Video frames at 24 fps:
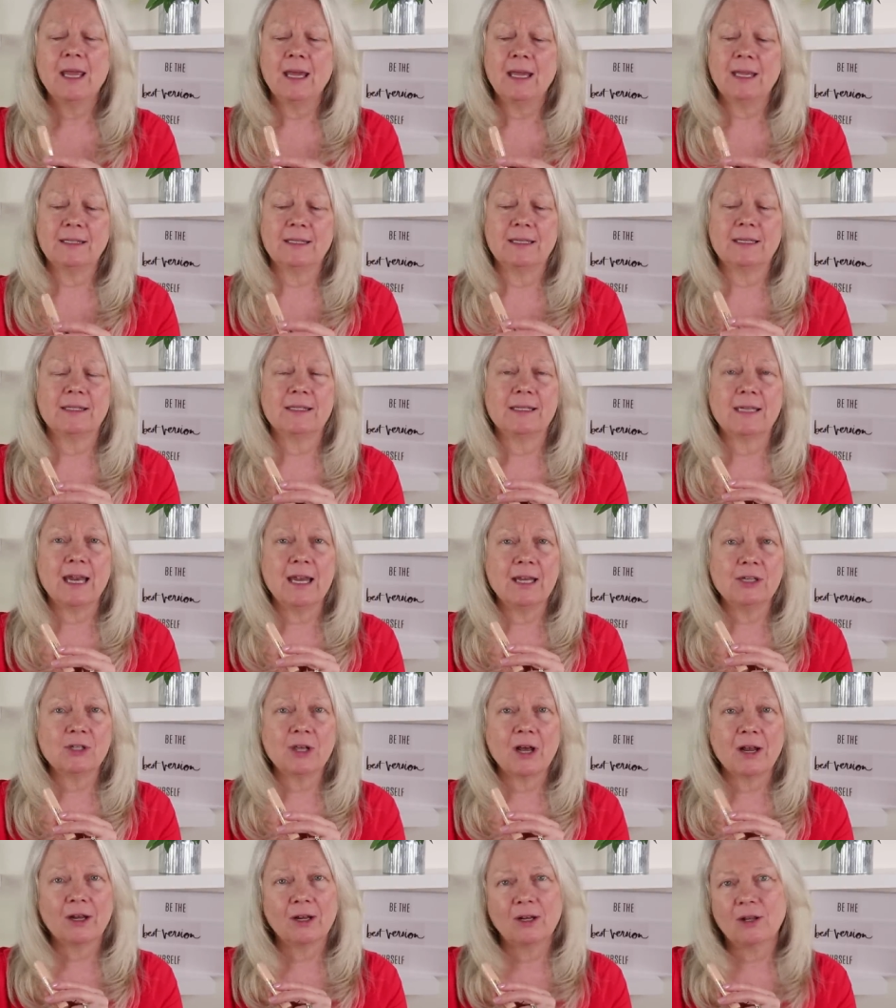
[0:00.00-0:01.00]
is it
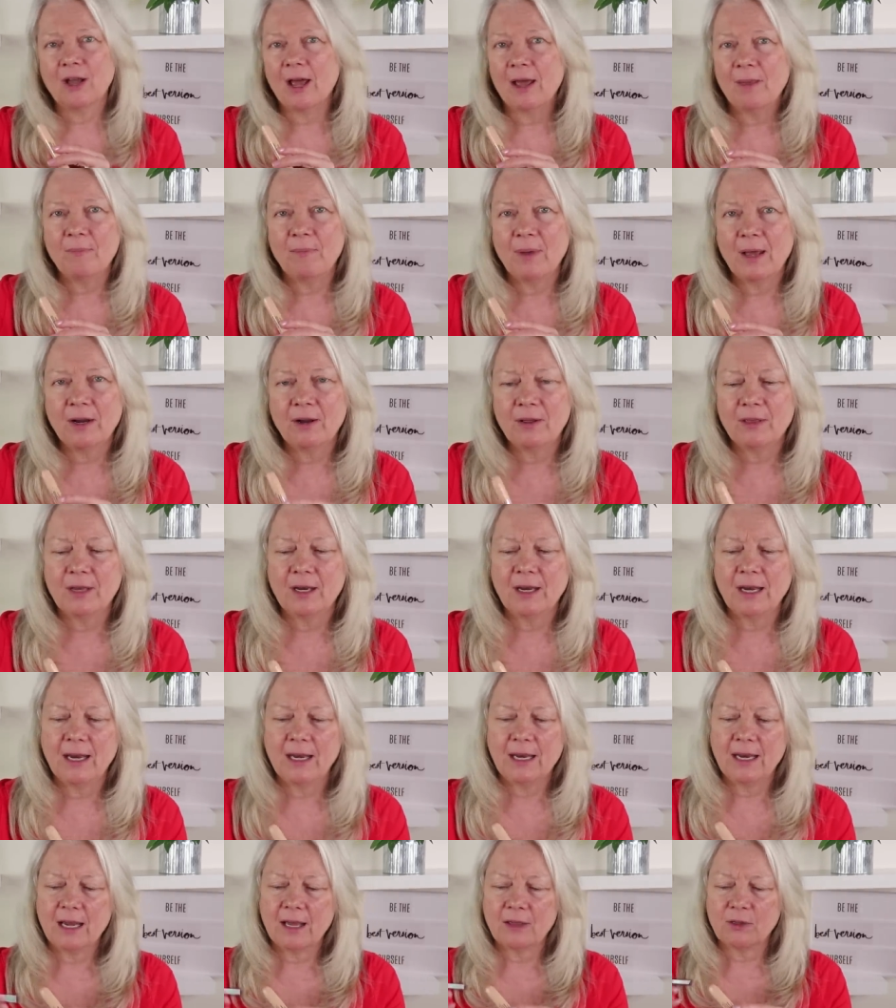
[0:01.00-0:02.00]
stays on a lot better than
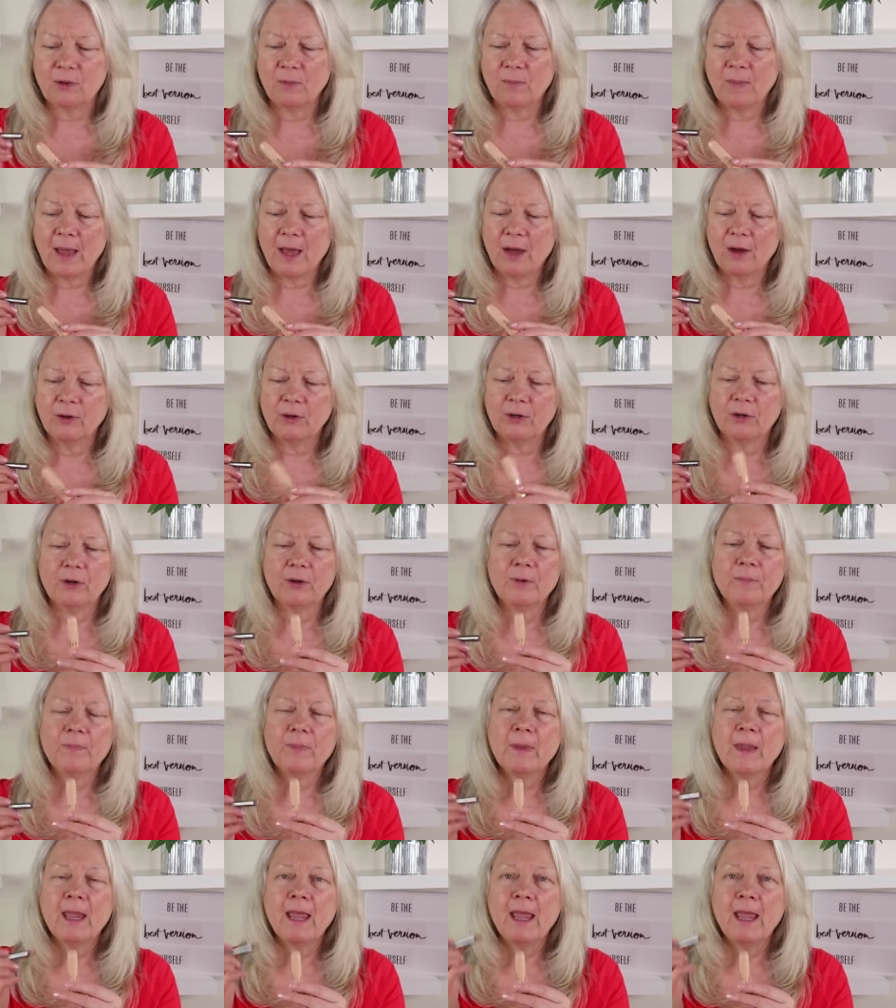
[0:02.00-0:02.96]
any other powder.